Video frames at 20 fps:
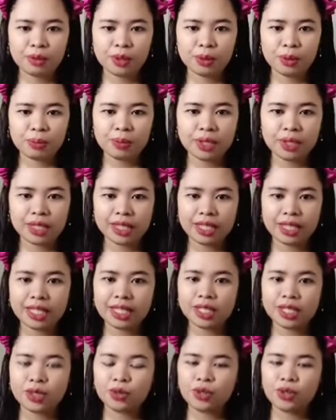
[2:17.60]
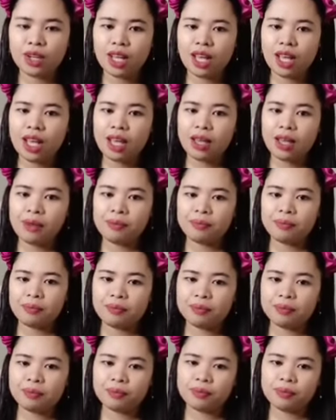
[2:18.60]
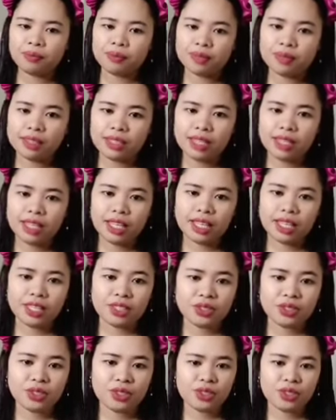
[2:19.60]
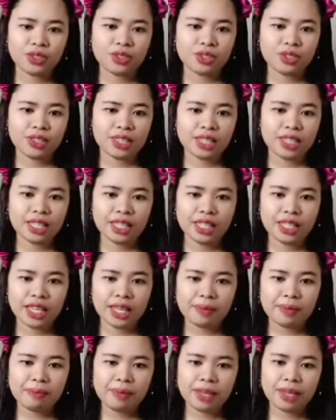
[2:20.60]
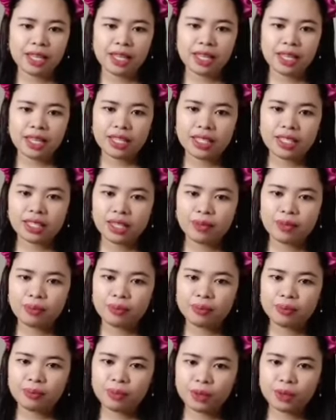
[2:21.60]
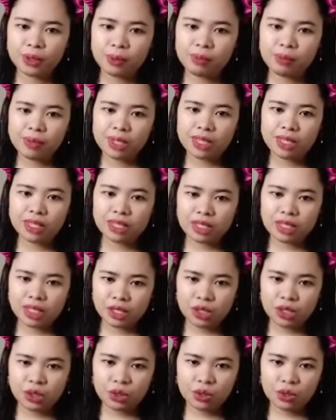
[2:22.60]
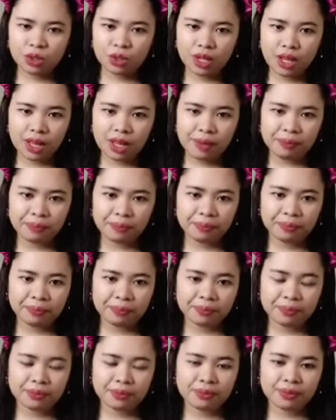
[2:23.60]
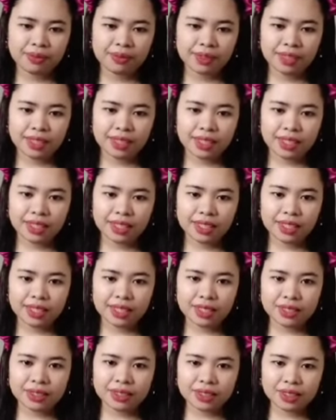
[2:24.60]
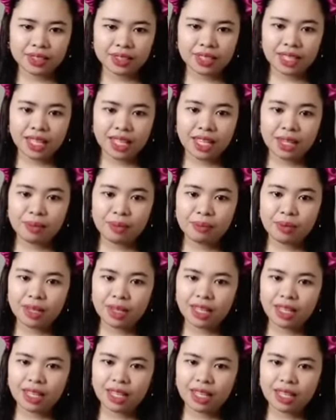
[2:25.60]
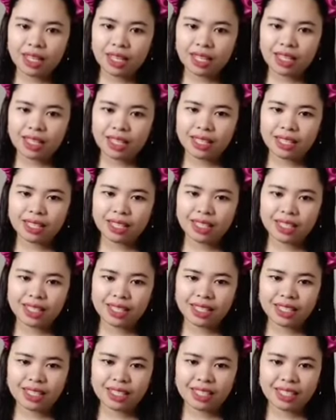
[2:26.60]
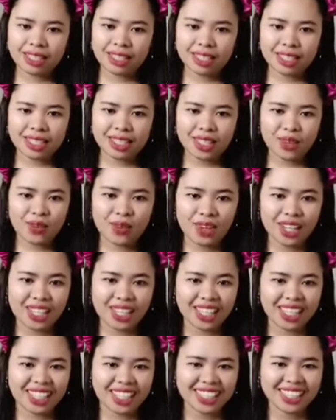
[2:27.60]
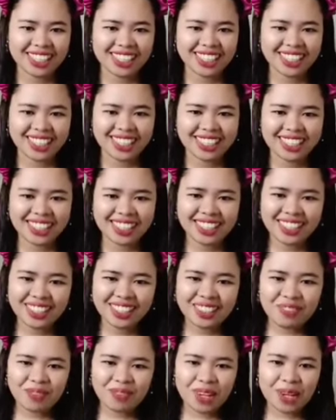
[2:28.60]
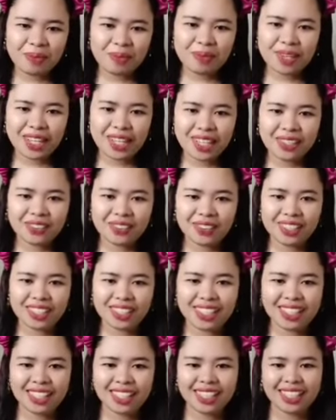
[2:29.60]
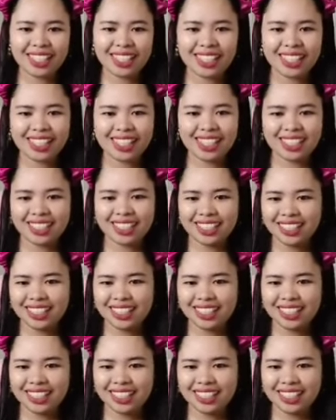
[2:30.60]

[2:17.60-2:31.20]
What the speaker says: More birthdays to come. Enjoy your day, God bless, and more blessings to come. And sana magka-asawa ka na. Para magkaroon ka ng anak.